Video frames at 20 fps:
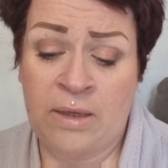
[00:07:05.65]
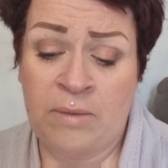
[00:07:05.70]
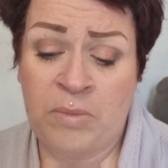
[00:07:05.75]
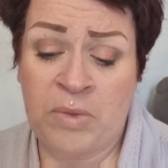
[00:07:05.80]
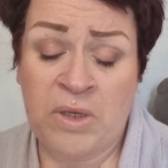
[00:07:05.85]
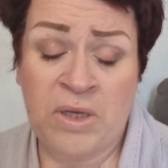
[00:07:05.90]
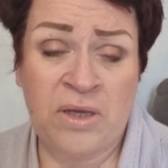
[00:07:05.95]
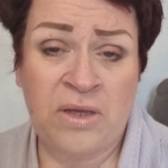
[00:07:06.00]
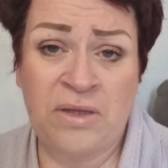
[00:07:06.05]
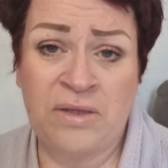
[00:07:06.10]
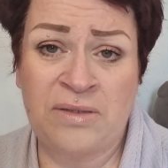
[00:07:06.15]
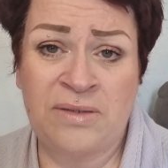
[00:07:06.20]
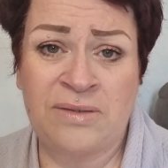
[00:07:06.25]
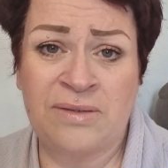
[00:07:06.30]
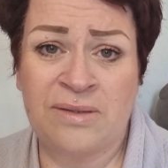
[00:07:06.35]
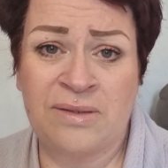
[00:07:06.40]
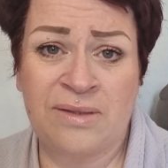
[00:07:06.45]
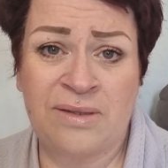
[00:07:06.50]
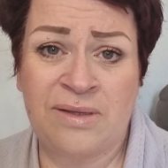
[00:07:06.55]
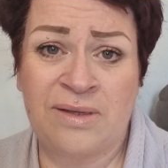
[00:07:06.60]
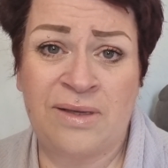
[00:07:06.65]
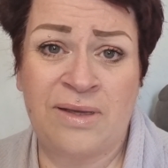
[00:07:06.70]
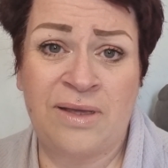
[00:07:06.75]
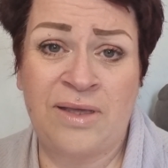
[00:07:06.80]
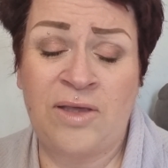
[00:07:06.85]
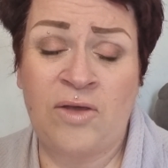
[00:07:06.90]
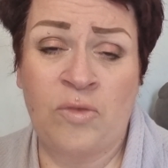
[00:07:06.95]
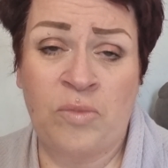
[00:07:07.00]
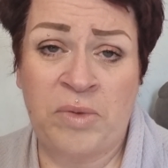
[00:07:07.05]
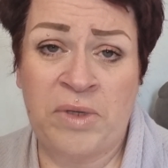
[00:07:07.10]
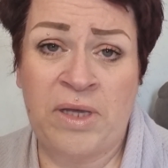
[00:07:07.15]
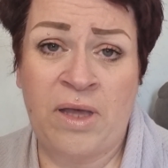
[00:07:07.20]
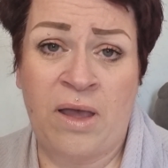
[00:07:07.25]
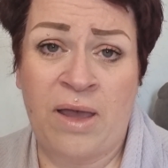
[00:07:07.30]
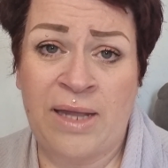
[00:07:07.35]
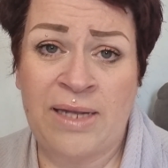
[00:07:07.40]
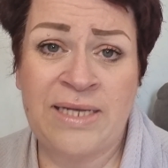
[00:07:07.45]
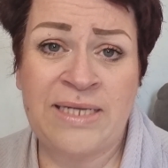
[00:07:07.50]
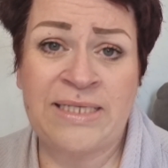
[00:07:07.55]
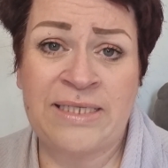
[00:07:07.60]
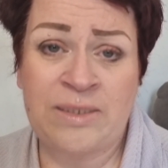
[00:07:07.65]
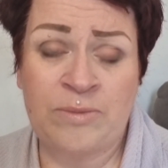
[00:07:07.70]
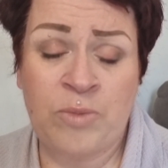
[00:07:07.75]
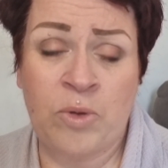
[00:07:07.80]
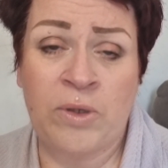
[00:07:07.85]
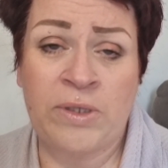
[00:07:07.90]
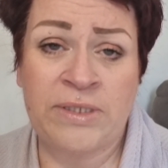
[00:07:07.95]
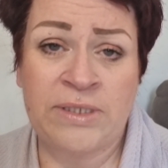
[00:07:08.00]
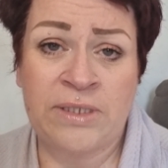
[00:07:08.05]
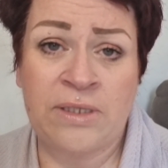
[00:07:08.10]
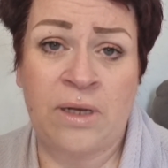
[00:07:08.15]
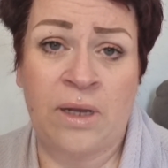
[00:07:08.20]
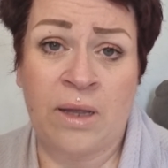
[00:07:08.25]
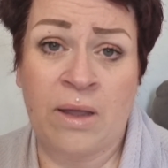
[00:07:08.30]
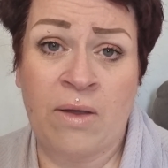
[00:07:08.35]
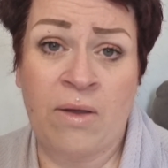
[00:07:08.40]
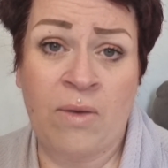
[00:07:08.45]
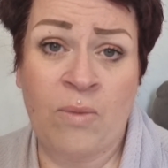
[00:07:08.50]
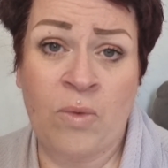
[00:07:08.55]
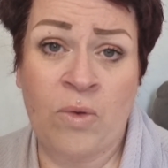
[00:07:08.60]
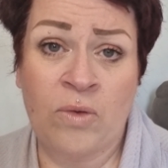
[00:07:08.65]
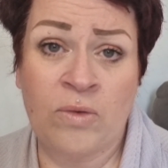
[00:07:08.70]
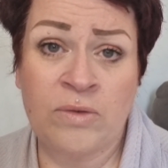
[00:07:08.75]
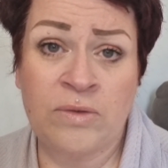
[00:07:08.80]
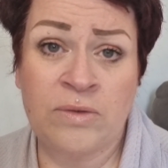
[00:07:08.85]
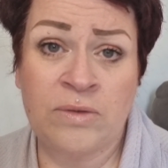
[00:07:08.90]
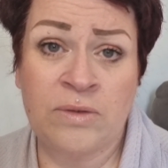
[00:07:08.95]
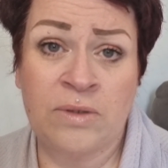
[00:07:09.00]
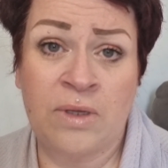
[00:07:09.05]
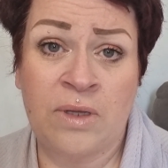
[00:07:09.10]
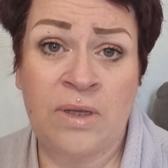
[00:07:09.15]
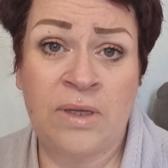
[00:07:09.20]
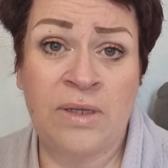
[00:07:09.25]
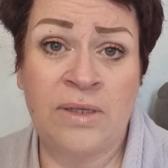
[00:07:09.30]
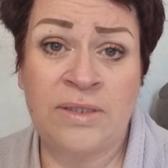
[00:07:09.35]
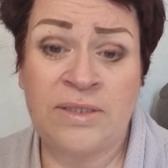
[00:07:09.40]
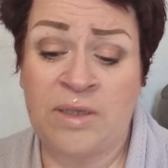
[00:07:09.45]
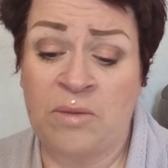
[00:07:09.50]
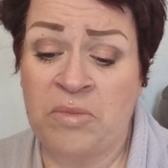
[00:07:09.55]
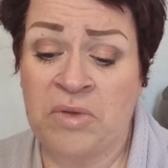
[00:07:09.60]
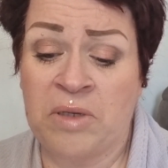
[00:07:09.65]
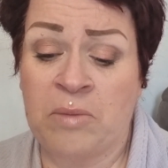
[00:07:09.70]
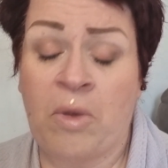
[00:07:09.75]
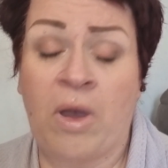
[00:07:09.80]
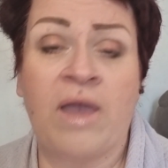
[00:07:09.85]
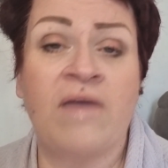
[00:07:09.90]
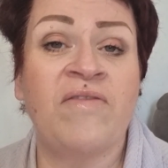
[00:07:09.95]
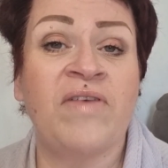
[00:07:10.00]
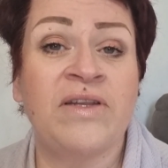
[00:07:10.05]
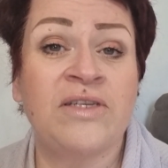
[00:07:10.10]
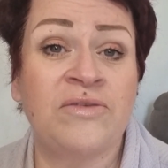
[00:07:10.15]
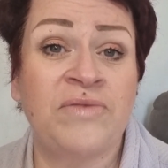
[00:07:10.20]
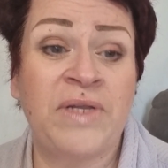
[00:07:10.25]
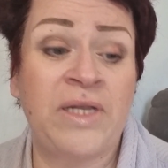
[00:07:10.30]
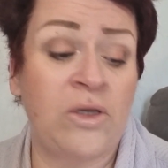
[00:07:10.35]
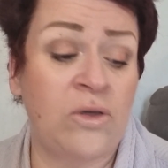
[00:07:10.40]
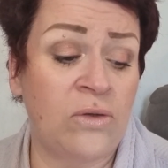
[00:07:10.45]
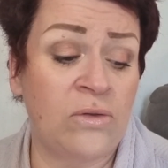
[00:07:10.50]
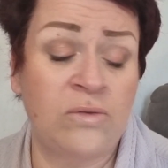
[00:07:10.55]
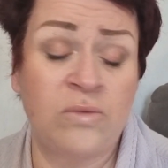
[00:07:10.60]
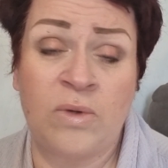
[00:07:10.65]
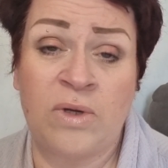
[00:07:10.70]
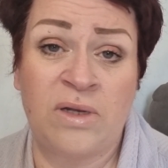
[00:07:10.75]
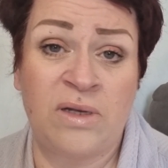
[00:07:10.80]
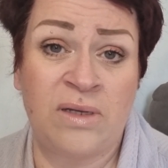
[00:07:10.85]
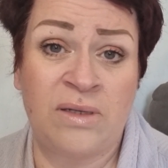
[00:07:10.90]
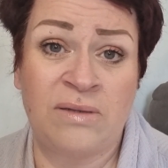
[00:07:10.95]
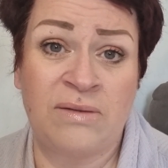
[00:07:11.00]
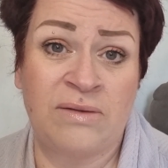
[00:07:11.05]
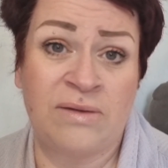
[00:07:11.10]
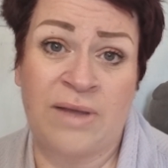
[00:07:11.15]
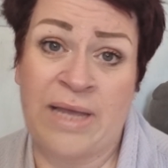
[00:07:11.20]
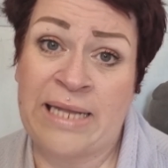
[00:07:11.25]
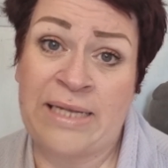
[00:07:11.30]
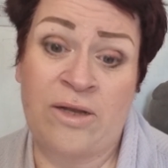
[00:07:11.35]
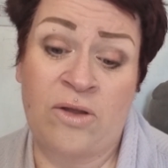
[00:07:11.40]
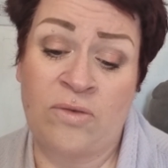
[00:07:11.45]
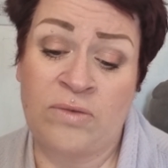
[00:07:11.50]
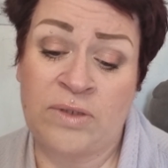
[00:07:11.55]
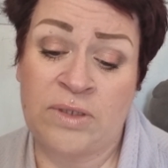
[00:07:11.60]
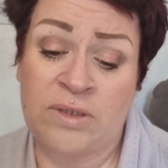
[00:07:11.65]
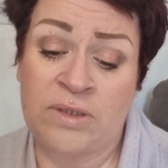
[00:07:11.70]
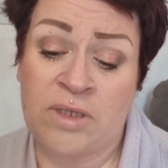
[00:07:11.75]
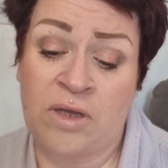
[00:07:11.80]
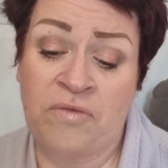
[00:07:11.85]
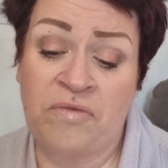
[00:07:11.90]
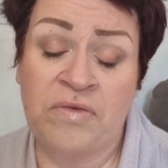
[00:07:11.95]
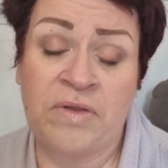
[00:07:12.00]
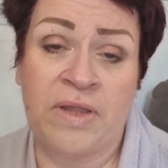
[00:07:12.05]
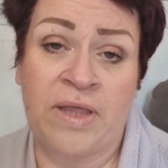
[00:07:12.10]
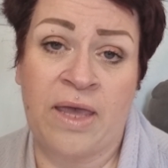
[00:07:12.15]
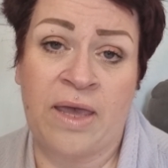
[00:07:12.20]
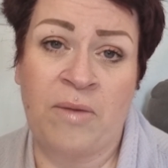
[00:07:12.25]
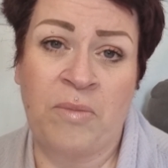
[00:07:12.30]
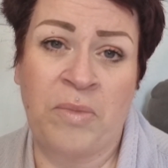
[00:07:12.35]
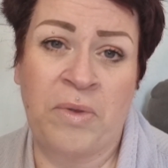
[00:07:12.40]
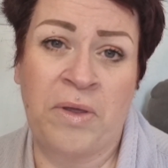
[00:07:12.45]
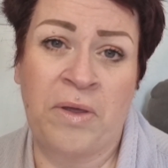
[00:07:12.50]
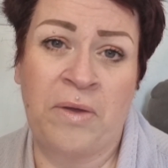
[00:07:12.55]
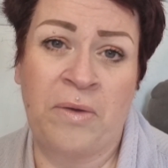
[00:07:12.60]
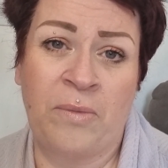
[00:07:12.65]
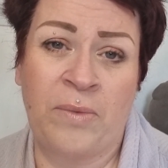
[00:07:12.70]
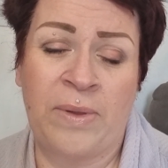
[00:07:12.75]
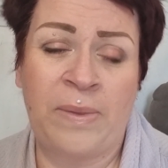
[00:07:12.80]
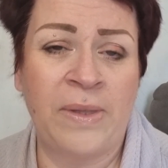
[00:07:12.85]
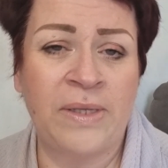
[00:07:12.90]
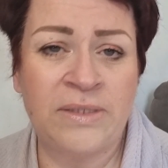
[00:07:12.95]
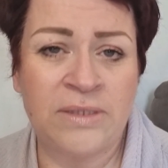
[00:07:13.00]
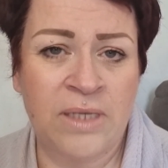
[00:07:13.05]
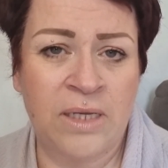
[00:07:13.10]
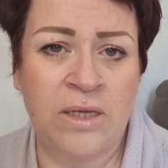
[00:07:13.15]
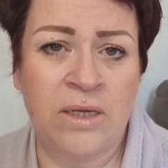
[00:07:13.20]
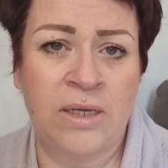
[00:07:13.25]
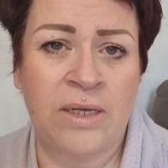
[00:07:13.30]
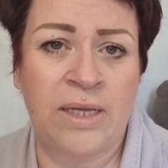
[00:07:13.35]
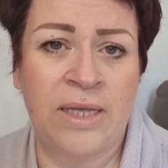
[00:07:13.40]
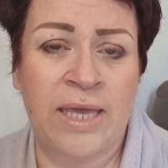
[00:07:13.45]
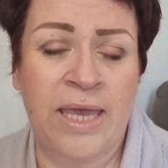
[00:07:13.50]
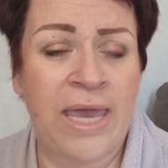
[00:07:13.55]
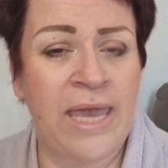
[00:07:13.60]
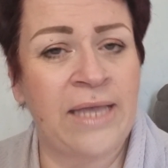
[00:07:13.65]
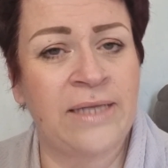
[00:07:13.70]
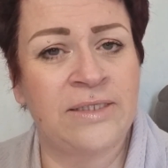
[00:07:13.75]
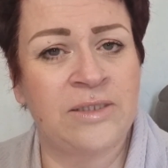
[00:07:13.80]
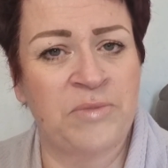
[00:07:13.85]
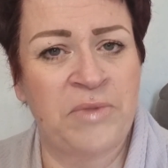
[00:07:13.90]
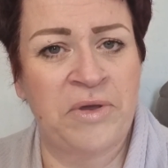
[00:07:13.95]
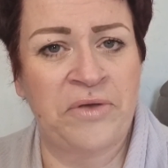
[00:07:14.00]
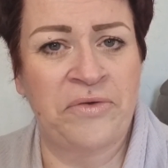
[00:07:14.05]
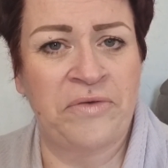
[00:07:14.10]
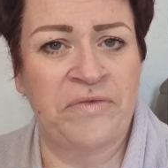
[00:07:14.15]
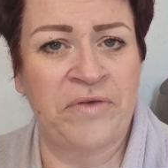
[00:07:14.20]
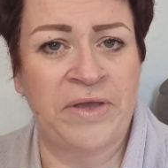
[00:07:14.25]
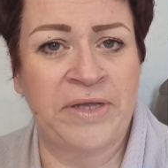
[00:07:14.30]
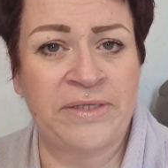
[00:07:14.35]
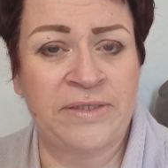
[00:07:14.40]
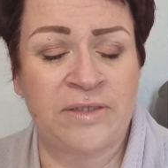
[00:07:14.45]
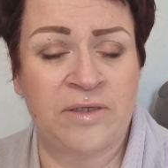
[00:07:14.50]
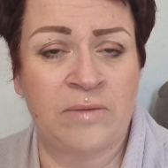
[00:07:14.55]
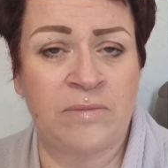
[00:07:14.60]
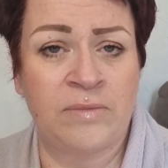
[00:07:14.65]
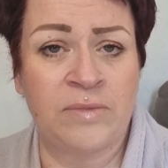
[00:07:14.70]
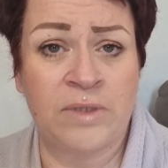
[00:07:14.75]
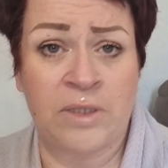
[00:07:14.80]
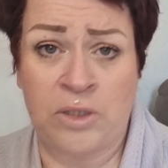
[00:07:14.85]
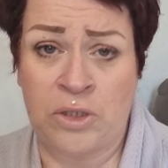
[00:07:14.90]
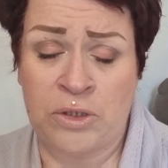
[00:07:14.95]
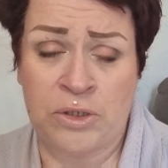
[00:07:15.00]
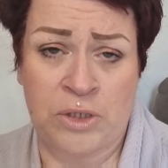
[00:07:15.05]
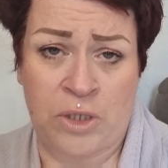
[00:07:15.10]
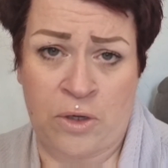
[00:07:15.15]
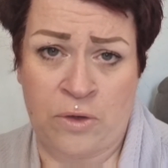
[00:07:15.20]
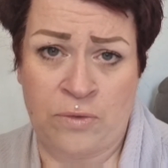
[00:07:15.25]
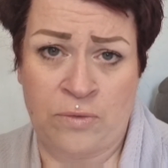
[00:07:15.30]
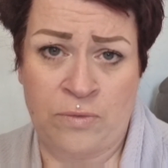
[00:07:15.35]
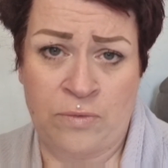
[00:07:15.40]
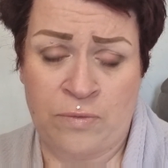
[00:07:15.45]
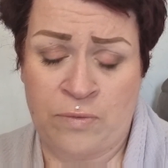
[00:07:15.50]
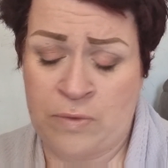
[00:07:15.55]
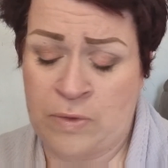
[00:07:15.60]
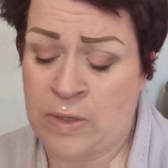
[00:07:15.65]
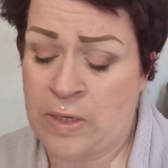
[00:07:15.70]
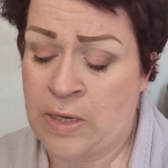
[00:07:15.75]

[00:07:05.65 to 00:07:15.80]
because you'll be highly disappointed like I was. Somebody might have had a really good one and had loads of stuff and that, but when they say you're going to get X amount of items and you don't,